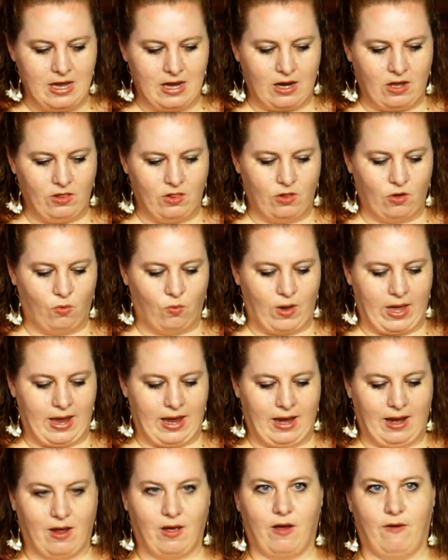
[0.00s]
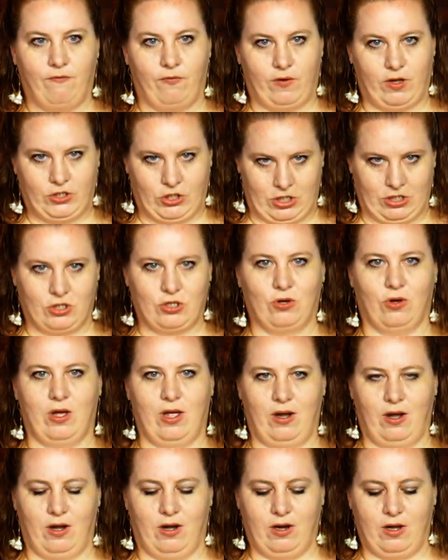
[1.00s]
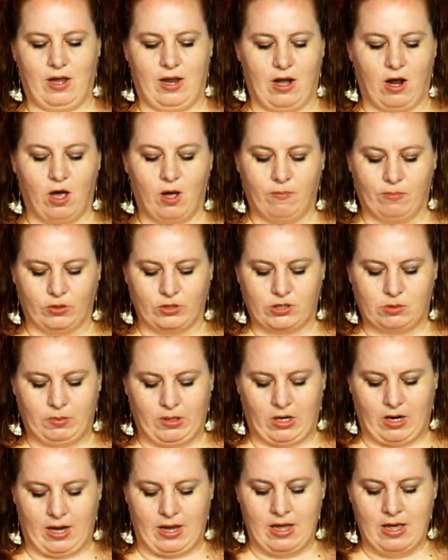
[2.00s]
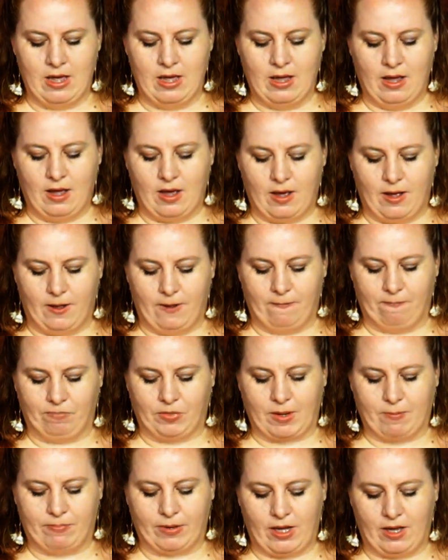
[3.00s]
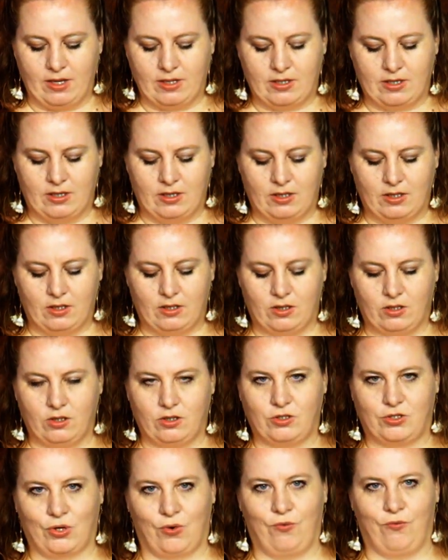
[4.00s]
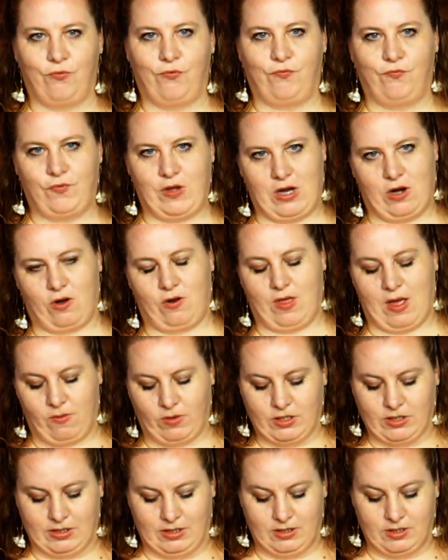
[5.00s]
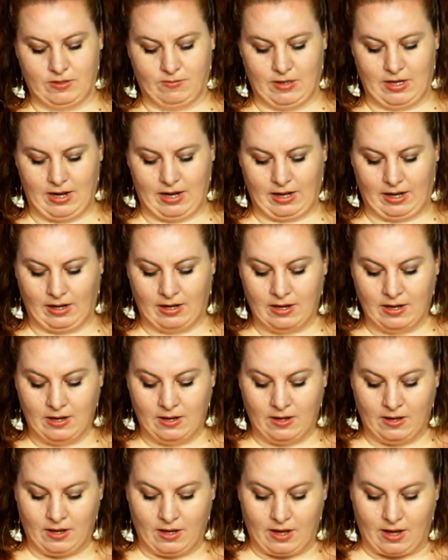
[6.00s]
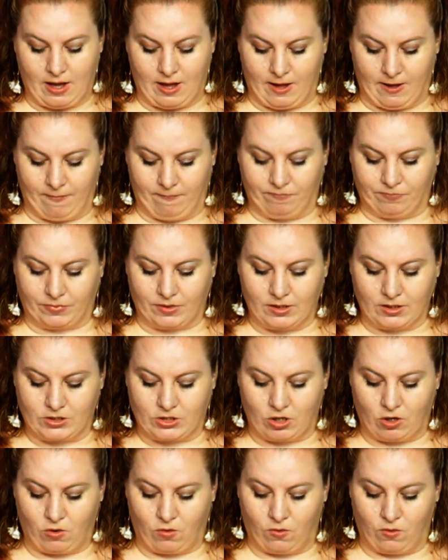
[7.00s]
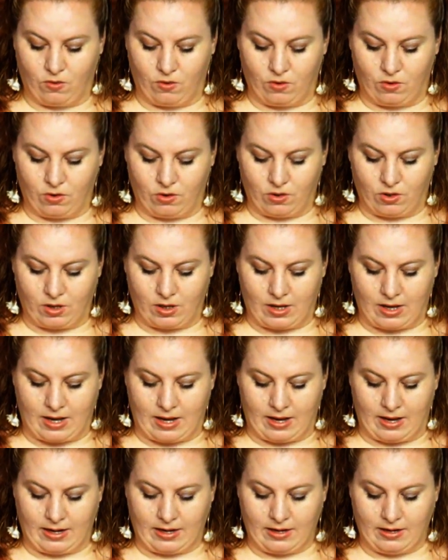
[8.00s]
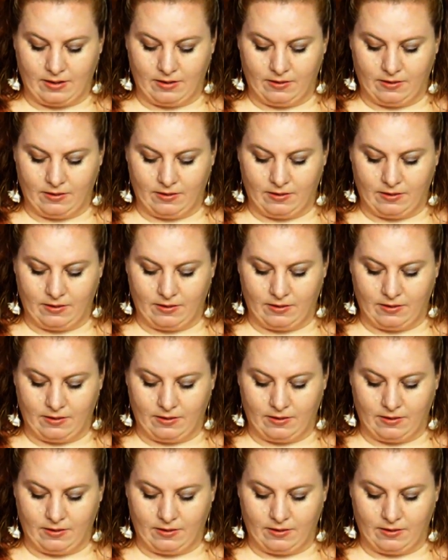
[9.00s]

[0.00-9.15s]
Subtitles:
in the way of a gentle and humble spirit, but don't fear that which is intimidating. So in